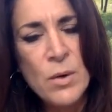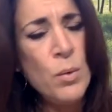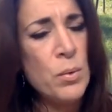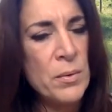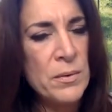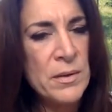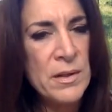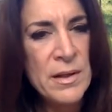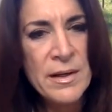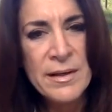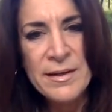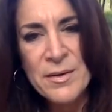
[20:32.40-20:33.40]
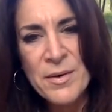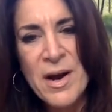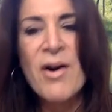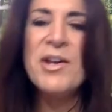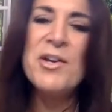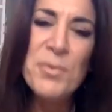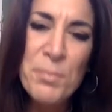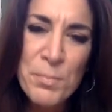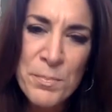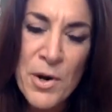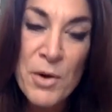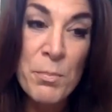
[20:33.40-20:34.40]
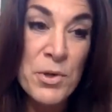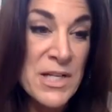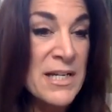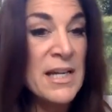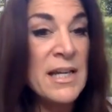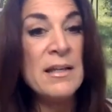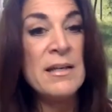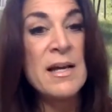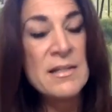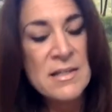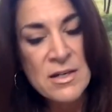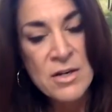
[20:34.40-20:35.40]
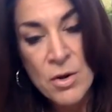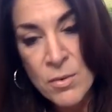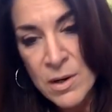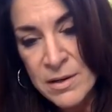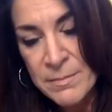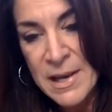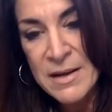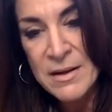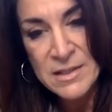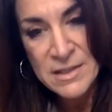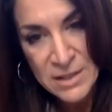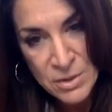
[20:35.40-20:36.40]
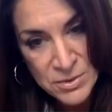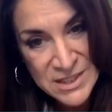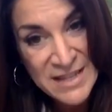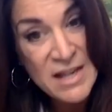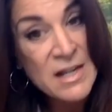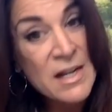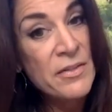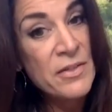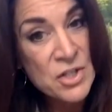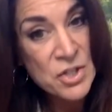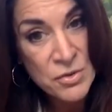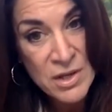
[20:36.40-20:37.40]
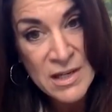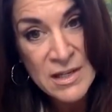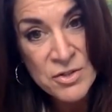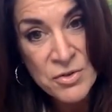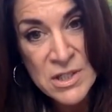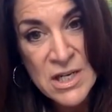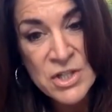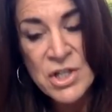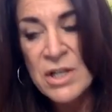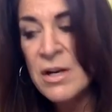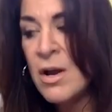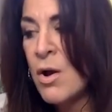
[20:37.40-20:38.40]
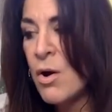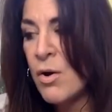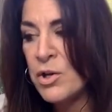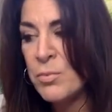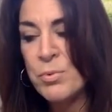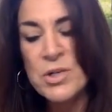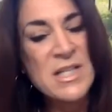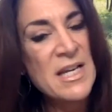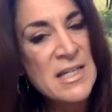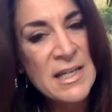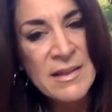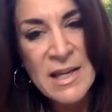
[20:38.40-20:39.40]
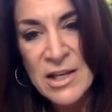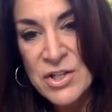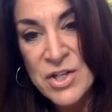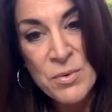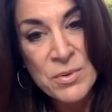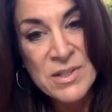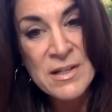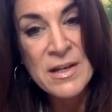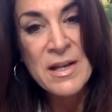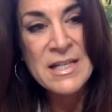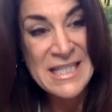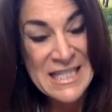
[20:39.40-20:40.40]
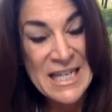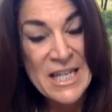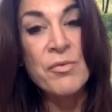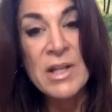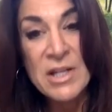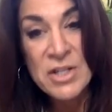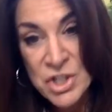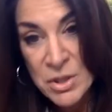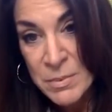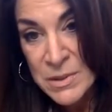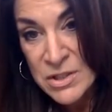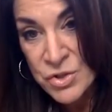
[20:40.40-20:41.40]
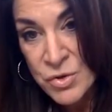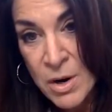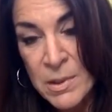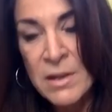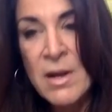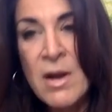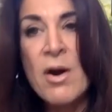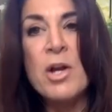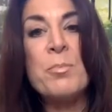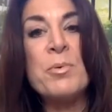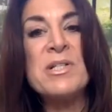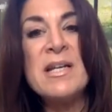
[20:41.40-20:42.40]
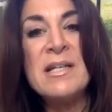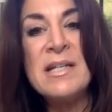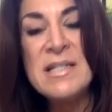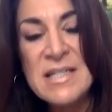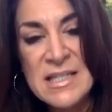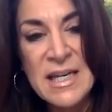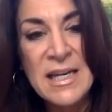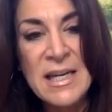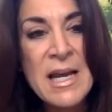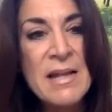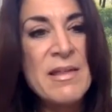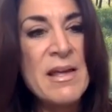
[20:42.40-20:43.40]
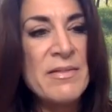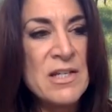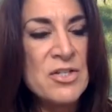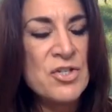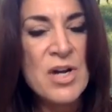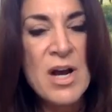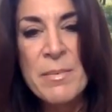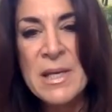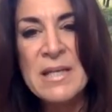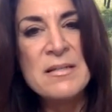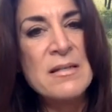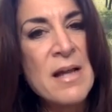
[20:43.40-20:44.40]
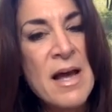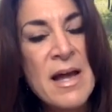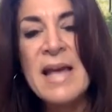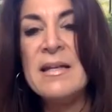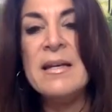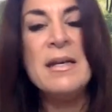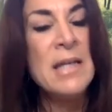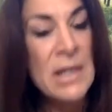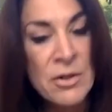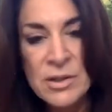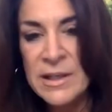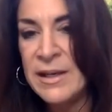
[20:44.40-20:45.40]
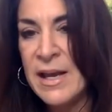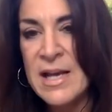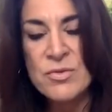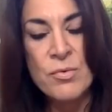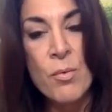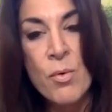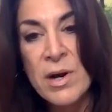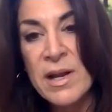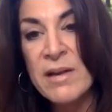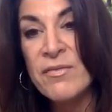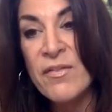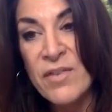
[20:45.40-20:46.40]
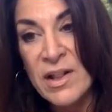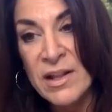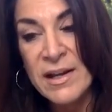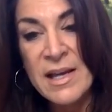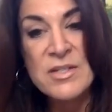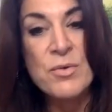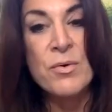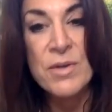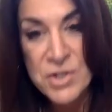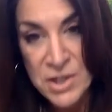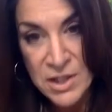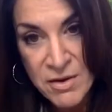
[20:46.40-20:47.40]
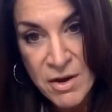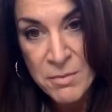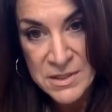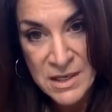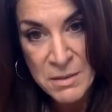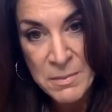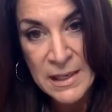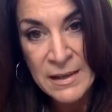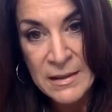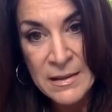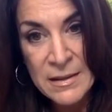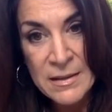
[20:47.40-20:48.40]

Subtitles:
Ooh, are you pretending not to know about, you don't see that health issue that needs your attention? Are you pretending that you don't see your relationship is in trouble? Are you pretending to see that this job is not nearly as rewarding and fulfilling as you originally thought it was going to be?